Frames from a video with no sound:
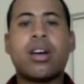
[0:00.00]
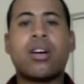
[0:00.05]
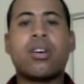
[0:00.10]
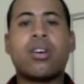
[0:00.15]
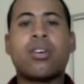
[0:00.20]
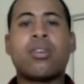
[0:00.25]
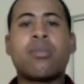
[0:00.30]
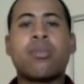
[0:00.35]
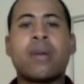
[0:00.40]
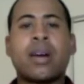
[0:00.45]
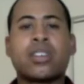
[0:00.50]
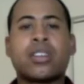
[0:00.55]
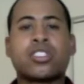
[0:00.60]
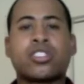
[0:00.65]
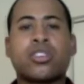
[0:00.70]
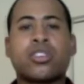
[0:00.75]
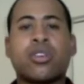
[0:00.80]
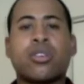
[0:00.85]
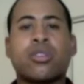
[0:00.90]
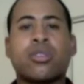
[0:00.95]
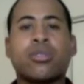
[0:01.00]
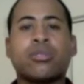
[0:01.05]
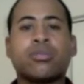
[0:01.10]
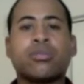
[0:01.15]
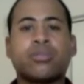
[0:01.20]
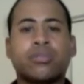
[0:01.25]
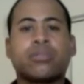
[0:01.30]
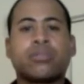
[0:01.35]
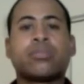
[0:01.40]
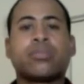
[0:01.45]
on my external
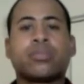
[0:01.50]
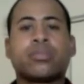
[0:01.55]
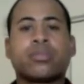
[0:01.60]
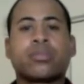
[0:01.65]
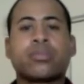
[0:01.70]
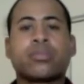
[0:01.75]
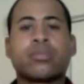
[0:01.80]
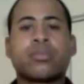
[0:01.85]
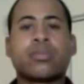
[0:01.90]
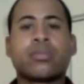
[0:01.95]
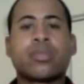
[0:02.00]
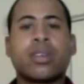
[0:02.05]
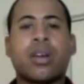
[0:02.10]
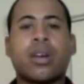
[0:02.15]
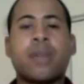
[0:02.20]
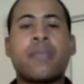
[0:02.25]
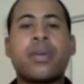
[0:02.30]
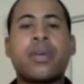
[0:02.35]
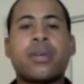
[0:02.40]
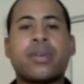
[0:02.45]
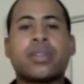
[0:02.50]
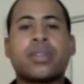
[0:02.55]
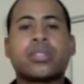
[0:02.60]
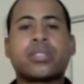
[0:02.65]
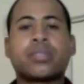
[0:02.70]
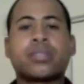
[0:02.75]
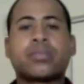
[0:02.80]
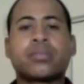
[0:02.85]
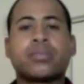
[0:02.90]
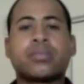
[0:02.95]

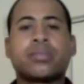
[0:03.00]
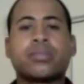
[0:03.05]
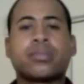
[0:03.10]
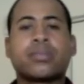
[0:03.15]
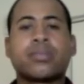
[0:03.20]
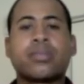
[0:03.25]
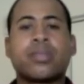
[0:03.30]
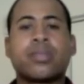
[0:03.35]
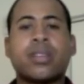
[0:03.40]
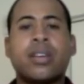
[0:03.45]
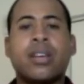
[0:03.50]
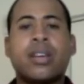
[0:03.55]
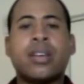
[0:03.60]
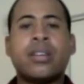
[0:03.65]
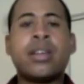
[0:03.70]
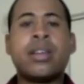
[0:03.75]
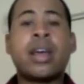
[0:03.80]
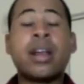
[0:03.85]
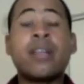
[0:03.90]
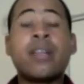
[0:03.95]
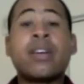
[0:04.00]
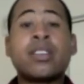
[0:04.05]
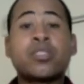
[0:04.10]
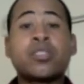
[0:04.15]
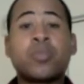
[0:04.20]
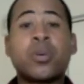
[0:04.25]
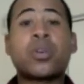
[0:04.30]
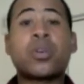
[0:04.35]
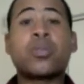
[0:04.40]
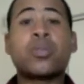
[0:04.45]
appearance. Now that I've
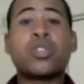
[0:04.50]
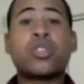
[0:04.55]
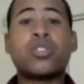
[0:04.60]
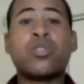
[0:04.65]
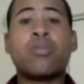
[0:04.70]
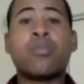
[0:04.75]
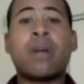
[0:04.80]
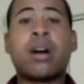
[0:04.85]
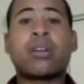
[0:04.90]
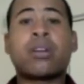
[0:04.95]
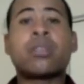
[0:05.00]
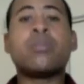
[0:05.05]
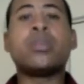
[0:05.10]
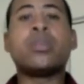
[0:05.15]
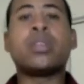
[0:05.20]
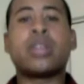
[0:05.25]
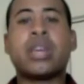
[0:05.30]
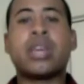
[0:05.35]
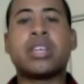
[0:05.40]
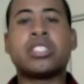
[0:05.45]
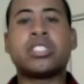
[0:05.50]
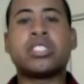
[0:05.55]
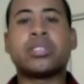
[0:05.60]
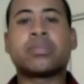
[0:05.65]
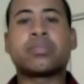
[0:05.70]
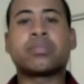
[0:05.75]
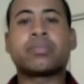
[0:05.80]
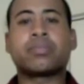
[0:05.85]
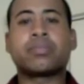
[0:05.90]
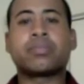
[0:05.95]
spoken with you about communication
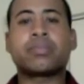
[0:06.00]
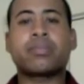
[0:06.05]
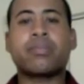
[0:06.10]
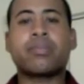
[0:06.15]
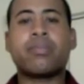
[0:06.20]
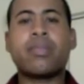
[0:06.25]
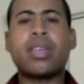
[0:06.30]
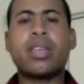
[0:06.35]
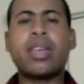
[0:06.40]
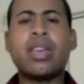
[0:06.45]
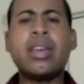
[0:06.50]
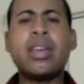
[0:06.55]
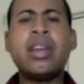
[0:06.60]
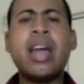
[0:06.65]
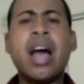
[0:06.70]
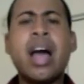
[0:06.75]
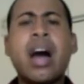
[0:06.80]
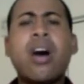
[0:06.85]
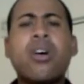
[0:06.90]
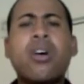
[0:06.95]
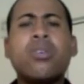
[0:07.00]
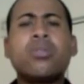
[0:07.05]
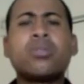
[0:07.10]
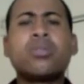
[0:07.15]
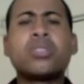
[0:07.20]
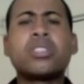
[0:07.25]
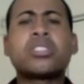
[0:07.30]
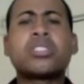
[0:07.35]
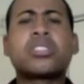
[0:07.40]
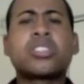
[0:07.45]
and how
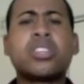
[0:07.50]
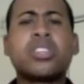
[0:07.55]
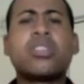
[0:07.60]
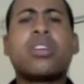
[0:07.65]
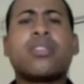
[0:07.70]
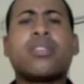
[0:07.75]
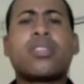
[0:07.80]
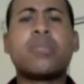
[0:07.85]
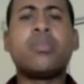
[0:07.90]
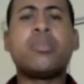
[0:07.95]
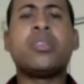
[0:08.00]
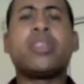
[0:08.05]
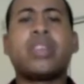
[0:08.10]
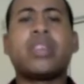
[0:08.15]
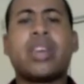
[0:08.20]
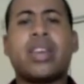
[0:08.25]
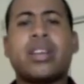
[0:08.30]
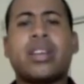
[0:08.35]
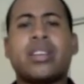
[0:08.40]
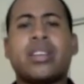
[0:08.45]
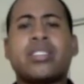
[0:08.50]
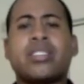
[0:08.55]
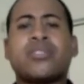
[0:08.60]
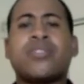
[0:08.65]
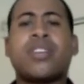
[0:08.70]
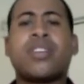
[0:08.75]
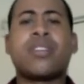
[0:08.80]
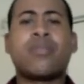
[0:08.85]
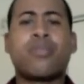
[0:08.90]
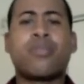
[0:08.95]
this skill of communicating is
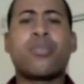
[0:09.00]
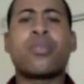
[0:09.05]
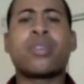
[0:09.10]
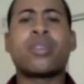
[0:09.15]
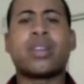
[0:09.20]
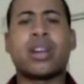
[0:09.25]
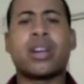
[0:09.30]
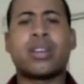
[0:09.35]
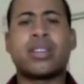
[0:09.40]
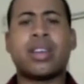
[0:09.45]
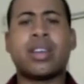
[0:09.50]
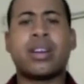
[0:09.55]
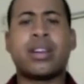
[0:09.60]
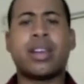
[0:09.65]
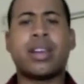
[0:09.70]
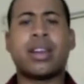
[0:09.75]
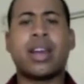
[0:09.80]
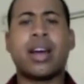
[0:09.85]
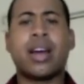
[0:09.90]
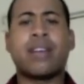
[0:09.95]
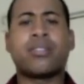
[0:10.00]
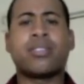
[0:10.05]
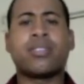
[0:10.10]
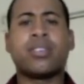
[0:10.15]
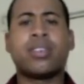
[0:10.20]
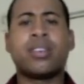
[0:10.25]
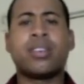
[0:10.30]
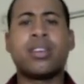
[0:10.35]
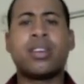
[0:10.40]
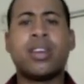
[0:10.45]
very important in our day-to-day life,
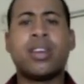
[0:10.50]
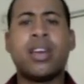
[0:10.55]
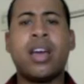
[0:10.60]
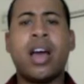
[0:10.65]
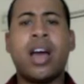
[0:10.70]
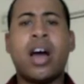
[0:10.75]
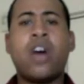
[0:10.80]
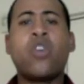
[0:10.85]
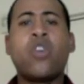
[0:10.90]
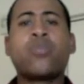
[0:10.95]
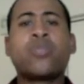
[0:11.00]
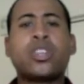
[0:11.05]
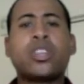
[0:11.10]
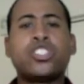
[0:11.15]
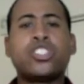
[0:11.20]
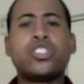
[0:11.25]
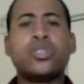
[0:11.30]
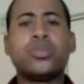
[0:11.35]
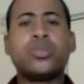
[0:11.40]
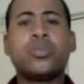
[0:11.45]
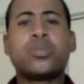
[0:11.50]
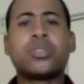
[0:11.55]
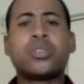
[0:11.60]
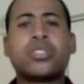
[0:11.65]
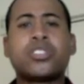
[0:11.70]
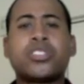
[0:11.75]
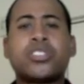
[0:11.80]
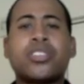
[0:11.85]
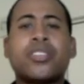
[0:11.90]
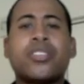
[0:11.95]
I hope that you
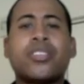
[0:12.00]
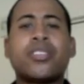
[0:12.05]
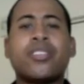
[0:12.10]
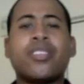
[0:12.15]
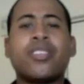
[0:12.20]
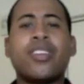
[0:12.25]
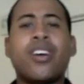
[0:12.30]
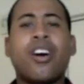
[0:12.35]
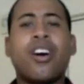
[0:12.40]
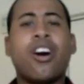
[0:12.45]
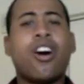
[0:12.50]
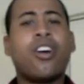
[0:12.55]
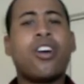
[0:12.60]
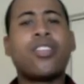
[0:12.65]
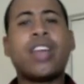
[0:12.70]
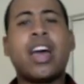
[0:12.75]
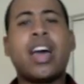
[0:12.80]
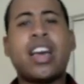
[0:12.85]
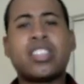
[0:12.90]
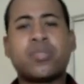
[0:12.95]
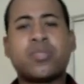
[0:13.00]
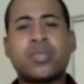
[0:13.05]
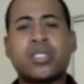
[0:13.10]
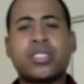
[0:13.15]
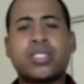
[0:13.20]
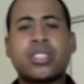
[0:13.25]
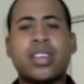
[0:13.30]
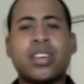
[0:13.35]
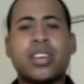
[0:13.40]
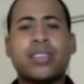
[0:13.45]
consider all that has been
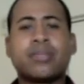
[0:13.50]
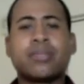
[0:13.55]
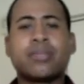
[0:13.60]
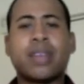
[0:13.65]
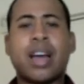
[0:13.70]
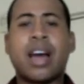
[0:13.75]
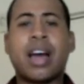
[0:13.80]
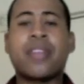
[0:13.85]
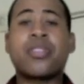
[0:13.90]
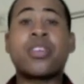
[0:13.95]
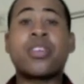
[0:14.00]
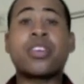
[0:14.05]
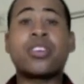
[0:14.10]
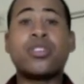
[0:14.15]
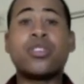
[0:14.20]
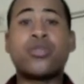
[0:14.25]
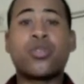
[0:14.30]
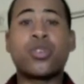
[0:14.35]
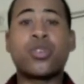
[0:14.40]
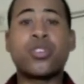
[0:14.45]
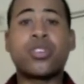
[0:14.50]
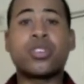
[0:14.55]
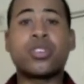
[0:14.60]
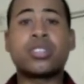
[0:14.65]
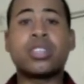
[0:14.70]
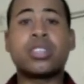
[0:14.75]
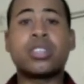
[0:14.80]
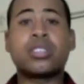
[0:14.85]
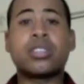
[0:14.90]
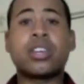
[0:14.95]
said. I thank you for your
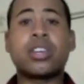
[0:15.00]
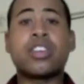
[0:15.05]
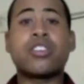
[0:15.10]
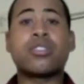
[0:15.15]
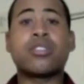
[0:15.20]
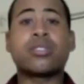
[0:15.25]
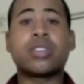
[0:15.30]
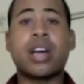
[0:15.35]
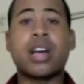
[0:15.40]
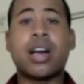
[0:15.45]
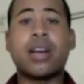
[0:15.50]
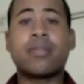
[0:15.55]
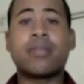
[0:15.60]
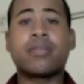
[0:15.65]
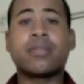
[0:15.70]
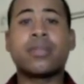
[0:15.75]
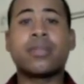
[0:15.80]
attention and your time.